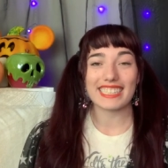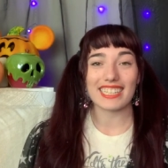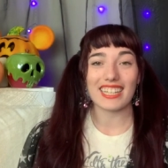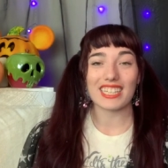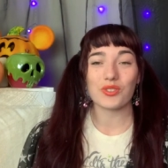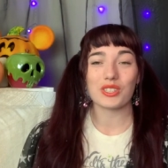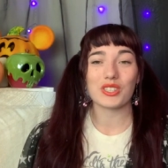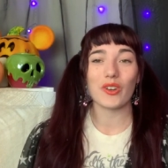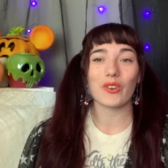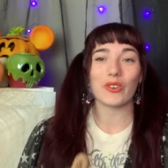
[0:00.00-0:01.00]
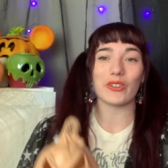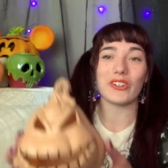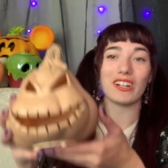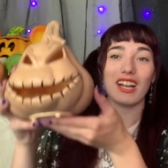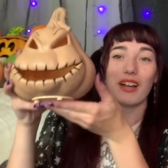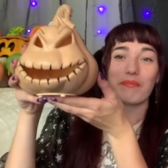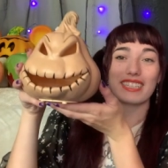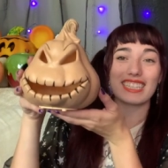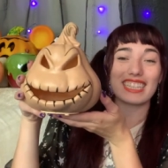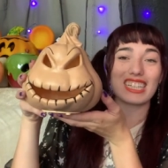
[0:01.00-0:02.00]
I thought this was so cool, but
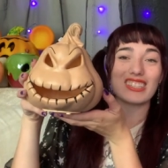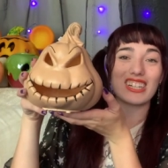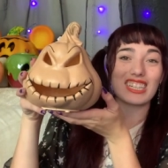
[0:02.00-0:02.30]
it's a little